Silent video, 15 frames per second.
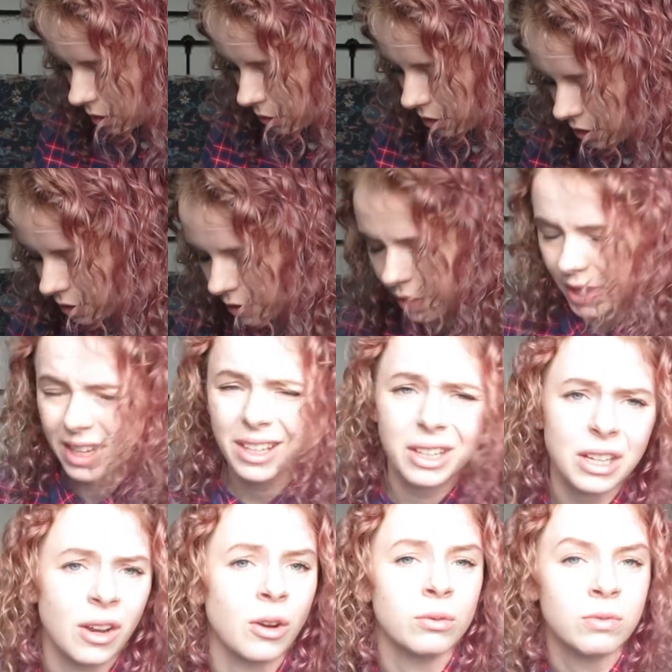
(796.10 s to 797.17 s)
I
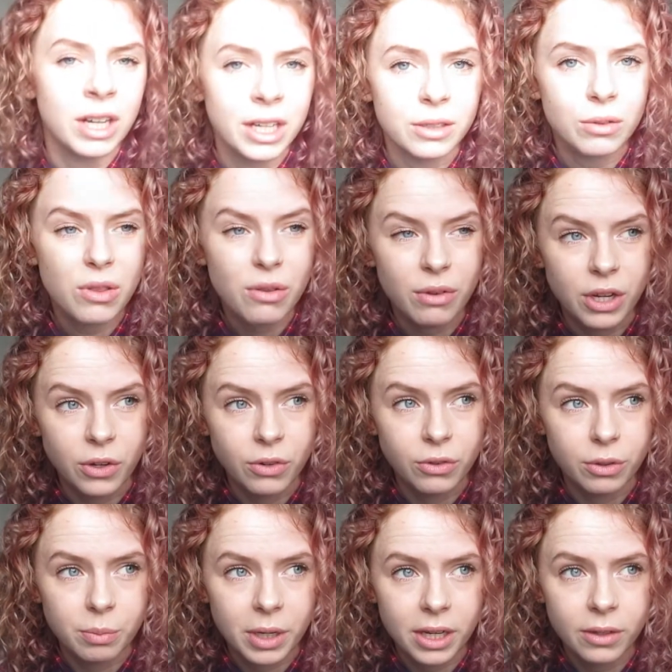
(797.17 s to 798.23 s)
think around
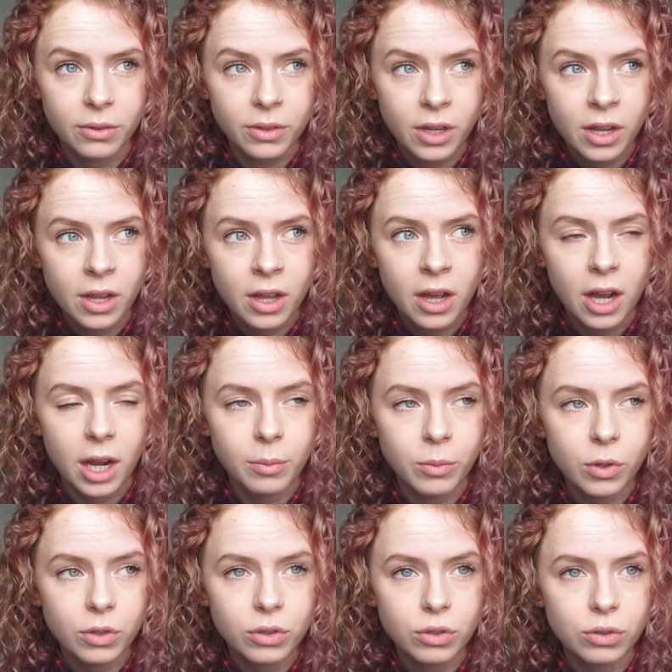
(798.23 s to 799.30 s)
£300. I'm
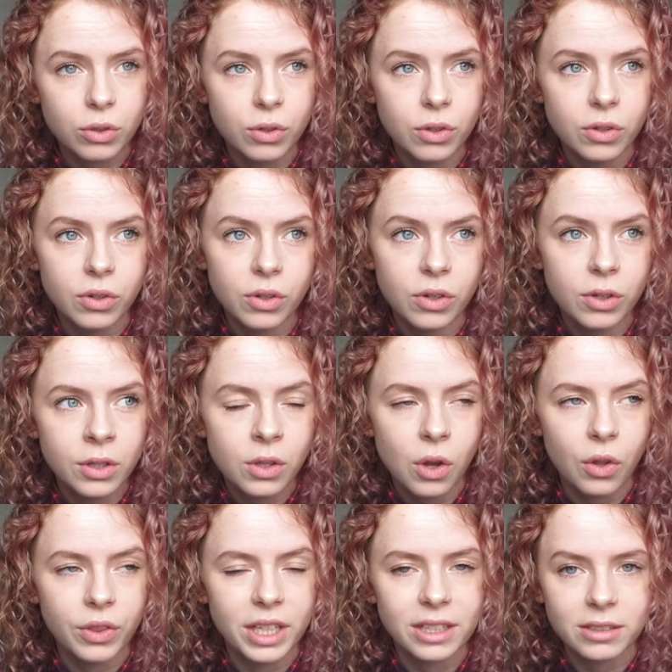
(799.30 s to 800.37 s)
not sure
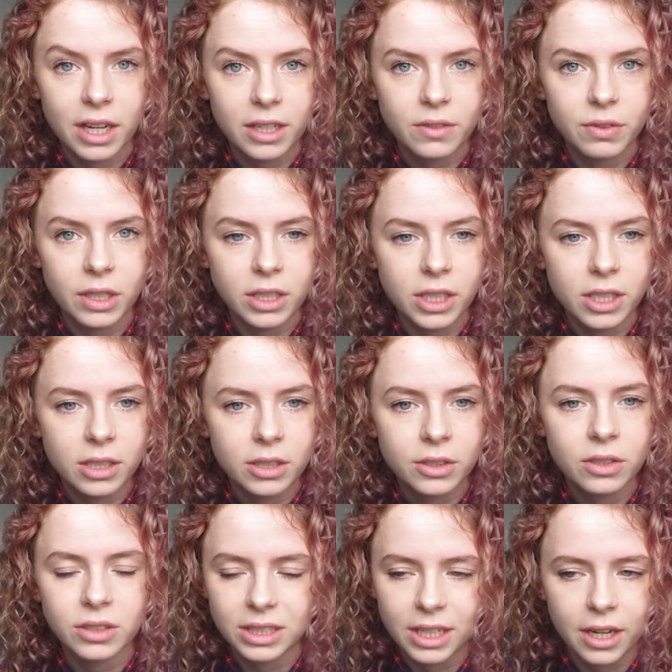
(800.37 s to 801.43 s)
on the exact figure
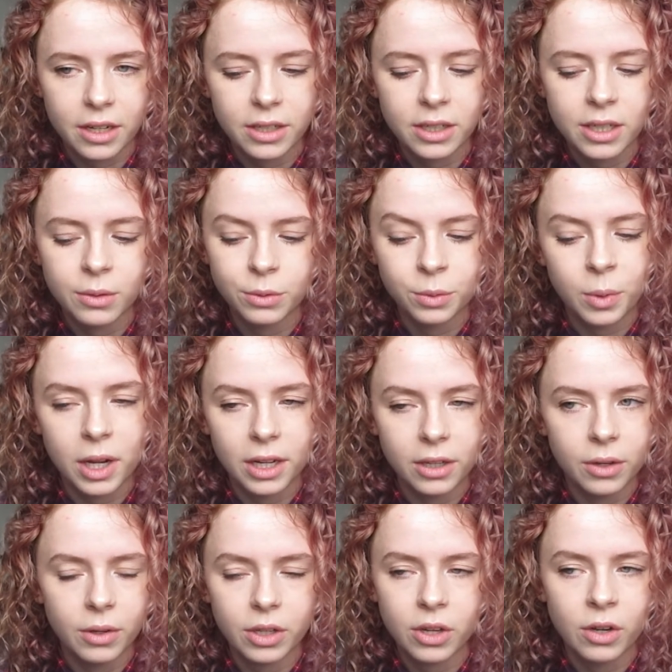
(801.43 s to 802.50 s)
because again it was a while
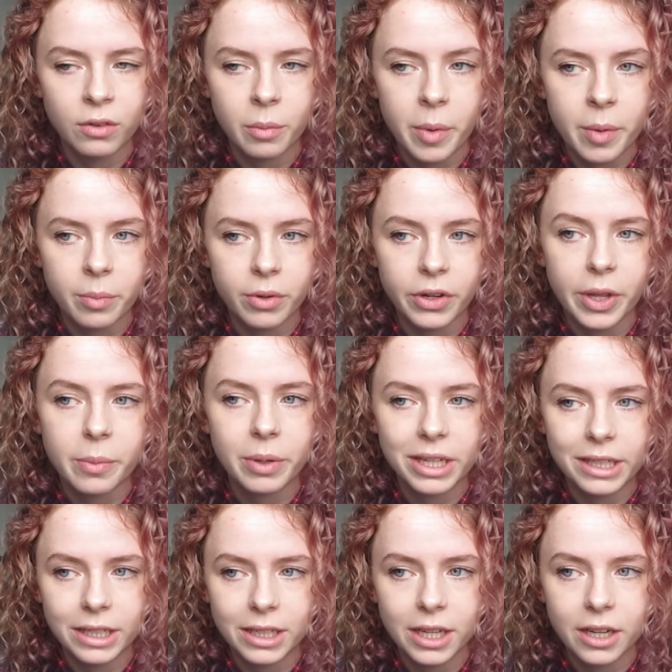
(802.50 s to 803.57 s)
ago and I can't remember and I
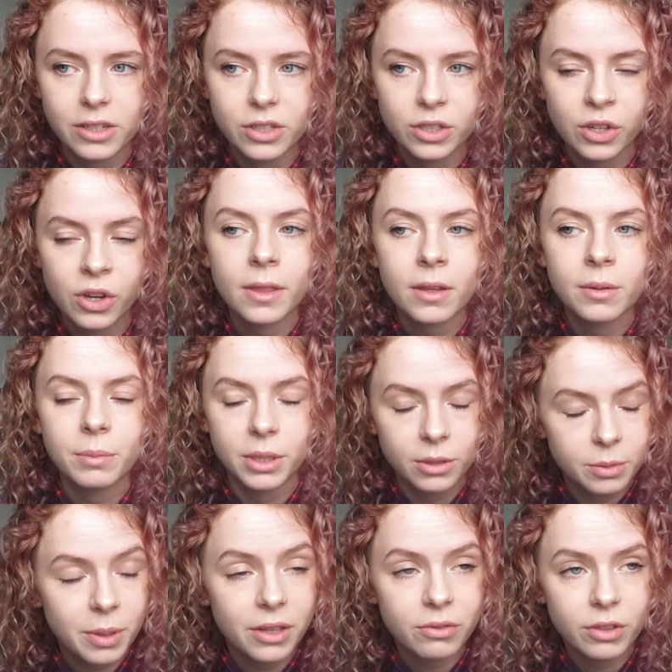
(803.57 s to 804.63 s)
paid in cash but it
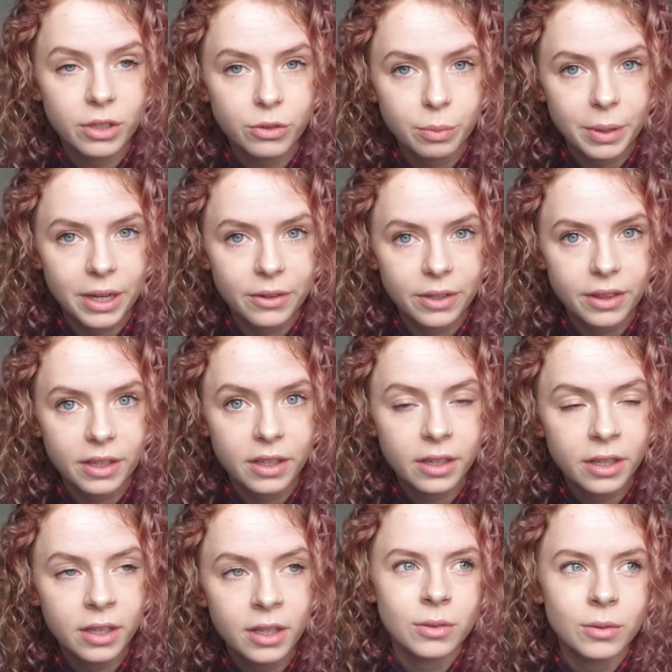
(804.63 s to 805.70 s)
was about £300 I
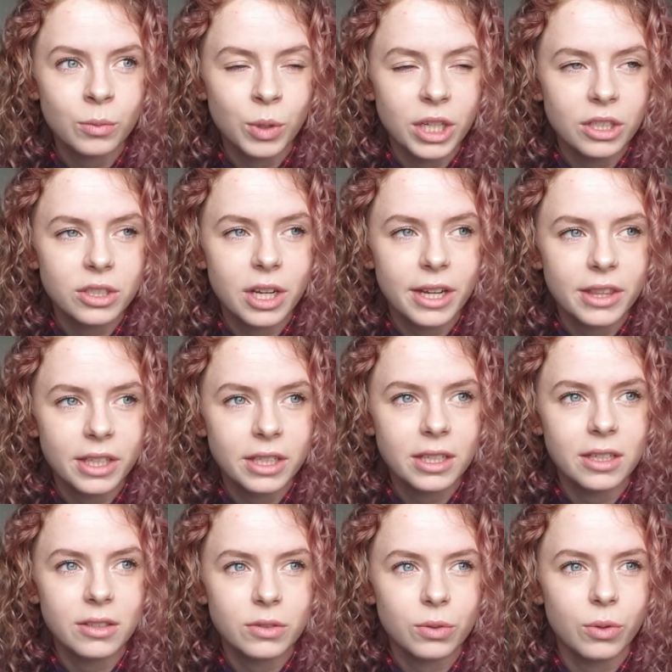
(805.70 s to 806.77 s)
think which I think
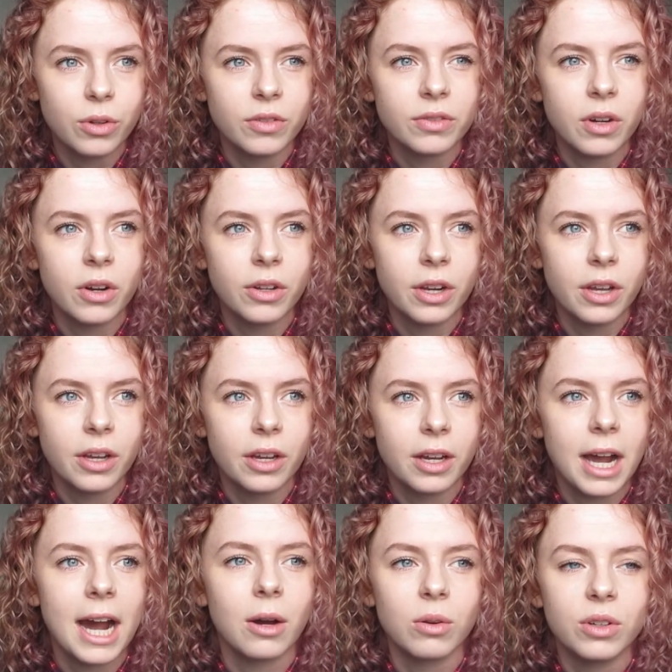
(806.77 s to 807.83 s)
is sort of on a
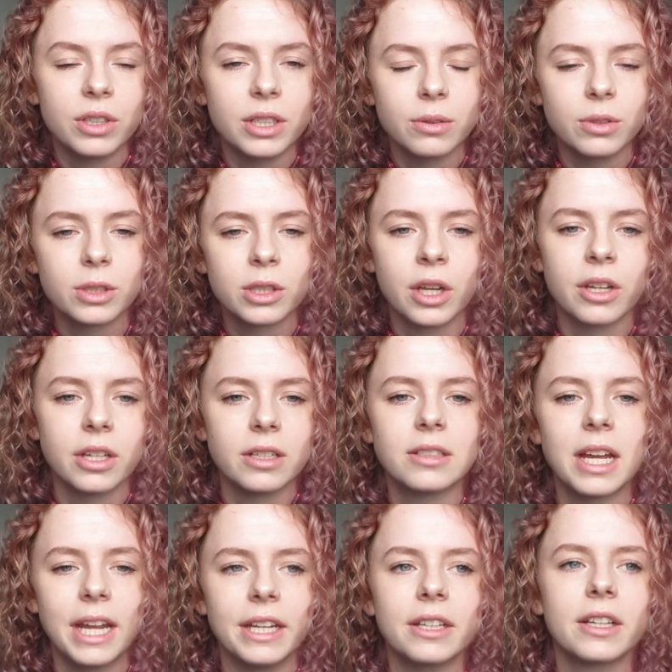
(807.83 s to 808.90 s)
how long it was going to
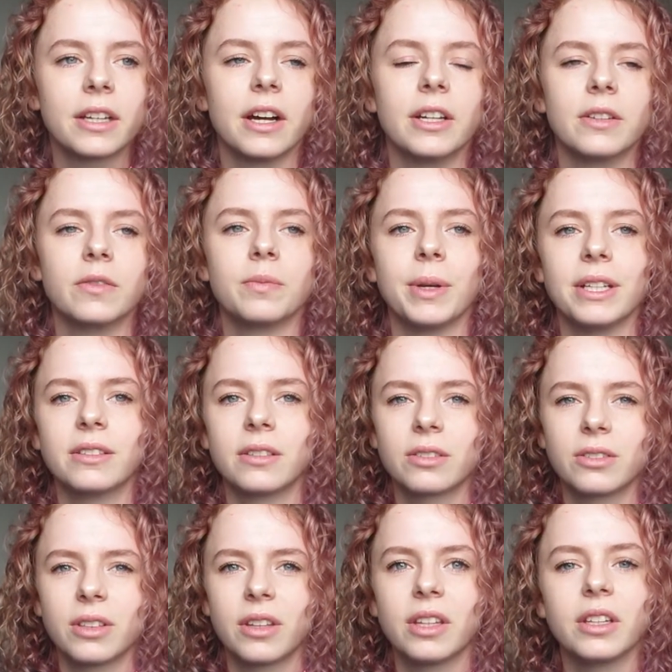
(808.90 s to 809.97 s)
take kind of basis
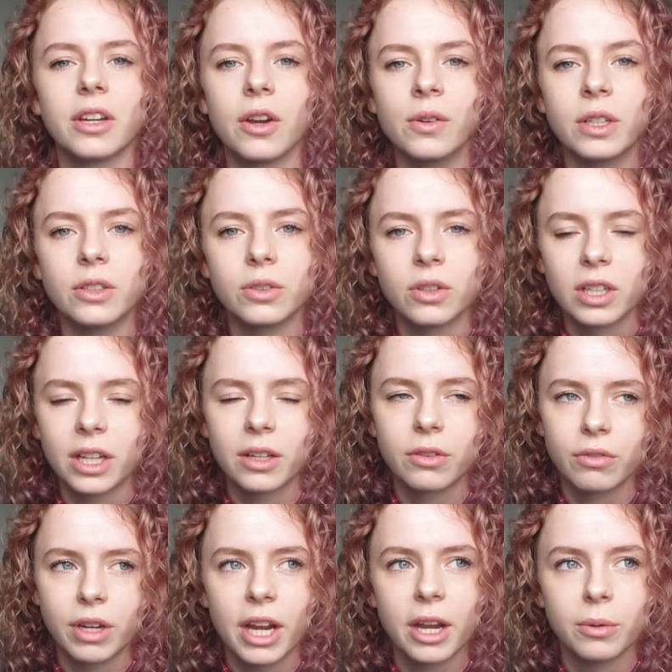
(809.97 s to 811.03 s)
because I think it only took like
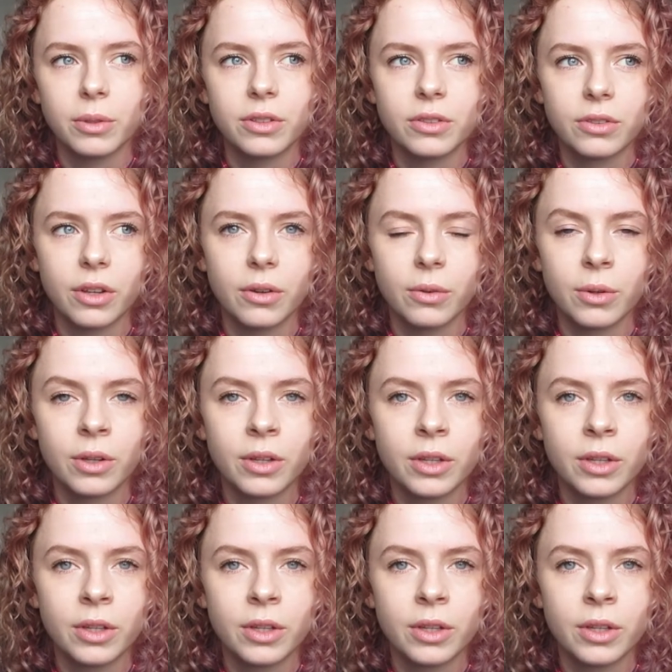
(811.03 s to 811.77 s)
three hours so